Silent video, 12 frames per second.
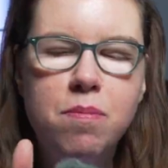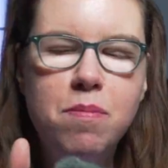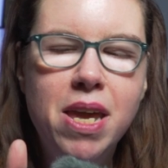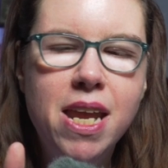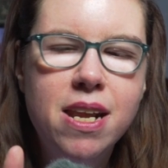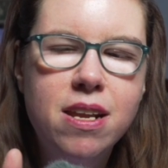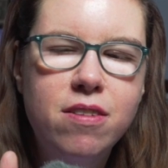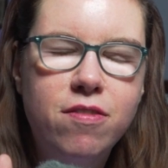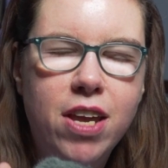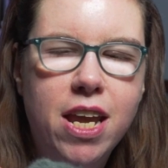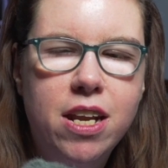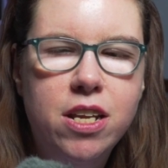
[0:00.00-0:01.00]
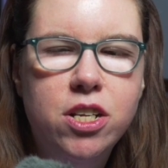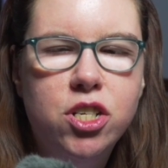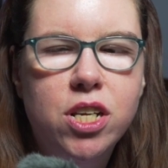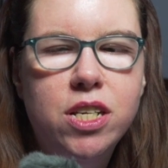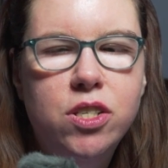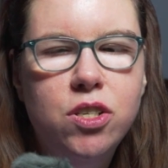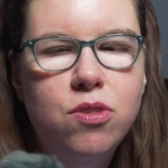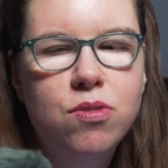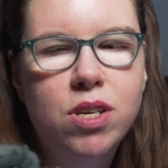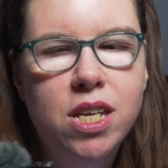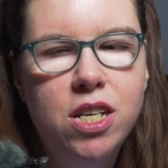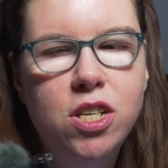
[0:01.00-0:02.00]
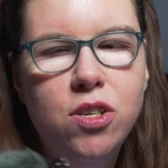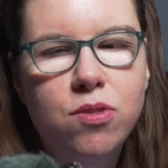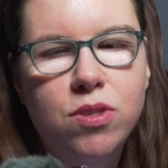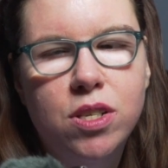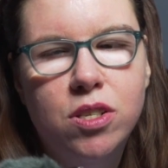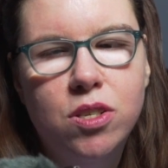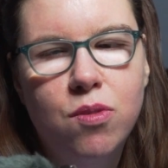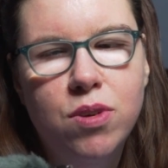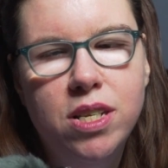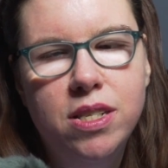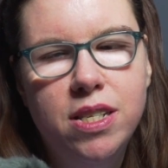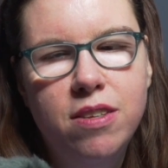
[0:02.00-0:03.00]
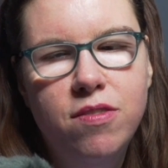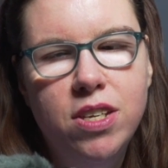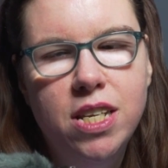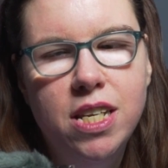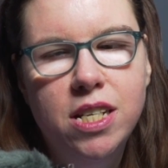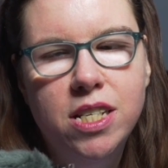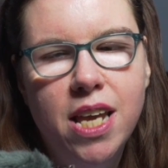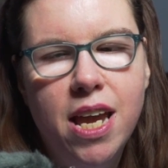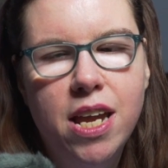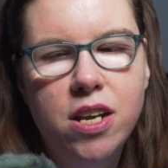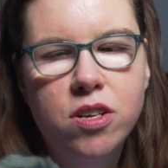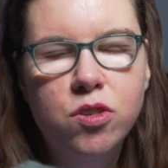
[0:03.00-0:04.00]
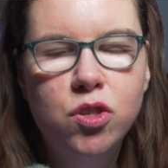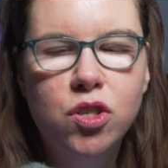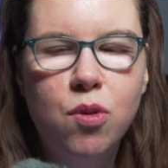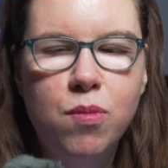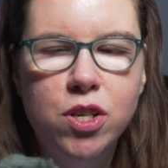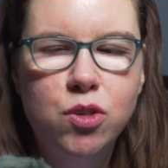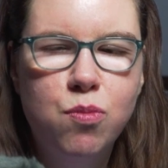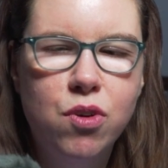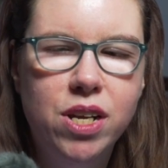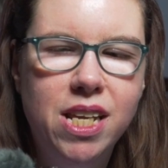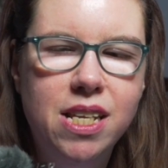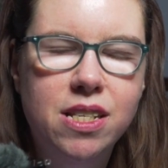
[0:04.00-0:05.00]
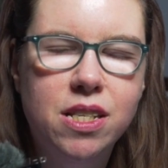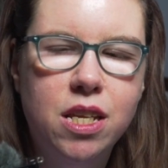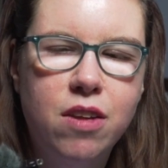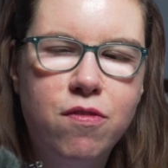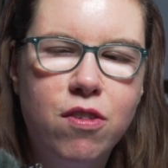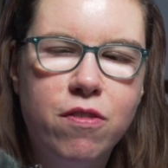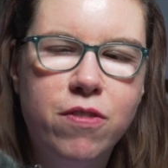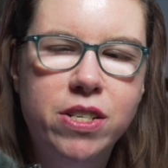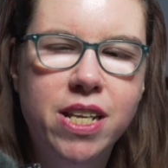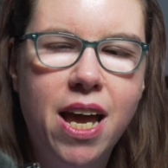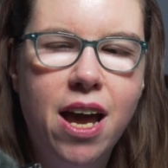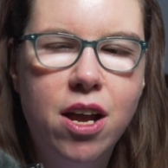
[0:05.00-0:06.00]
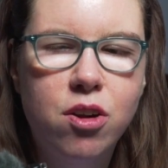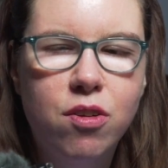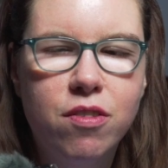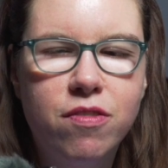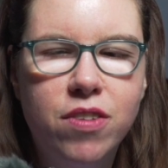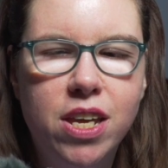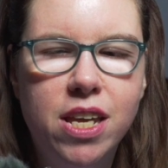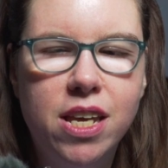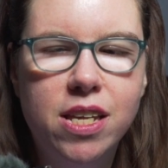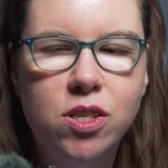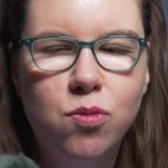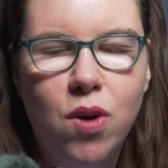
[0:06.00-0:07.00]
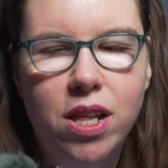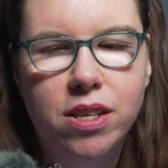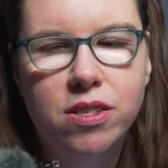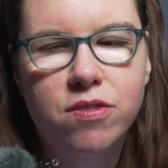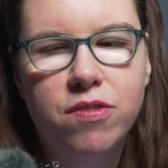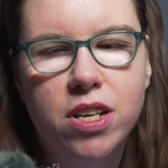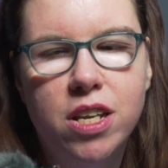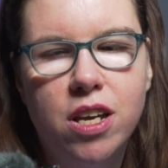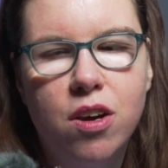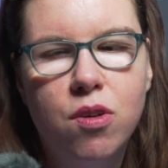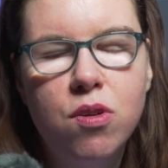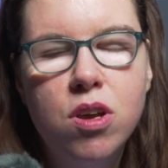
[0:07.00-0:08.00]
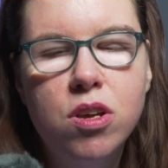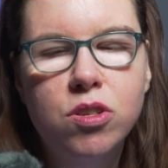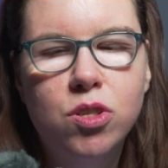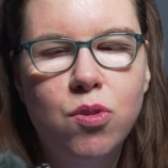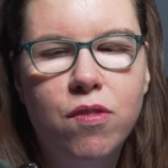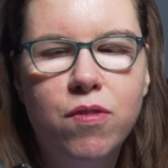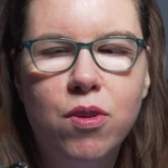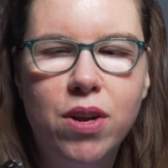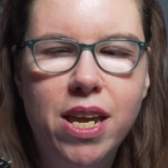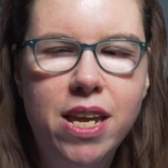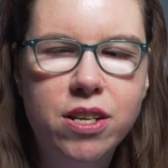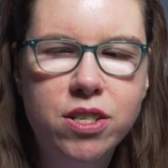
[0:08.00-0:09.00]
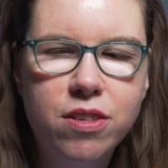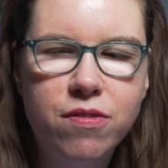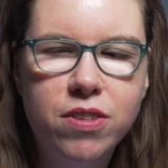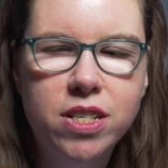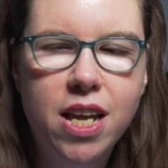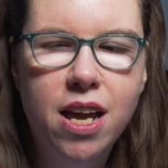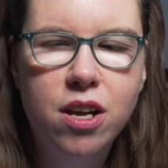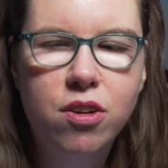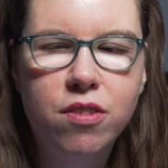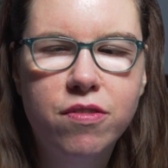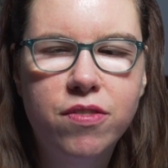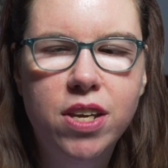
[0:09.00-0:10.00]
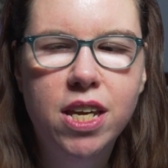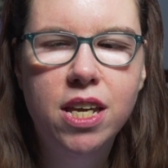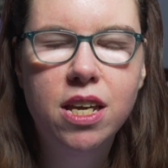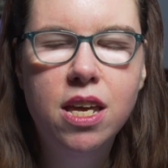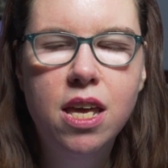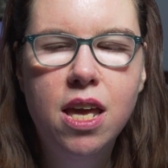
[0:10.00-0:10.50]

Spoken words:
The main advantage is you can use a Sony ZV-E10 so much more easily for photography as well as video. So if you're into photography,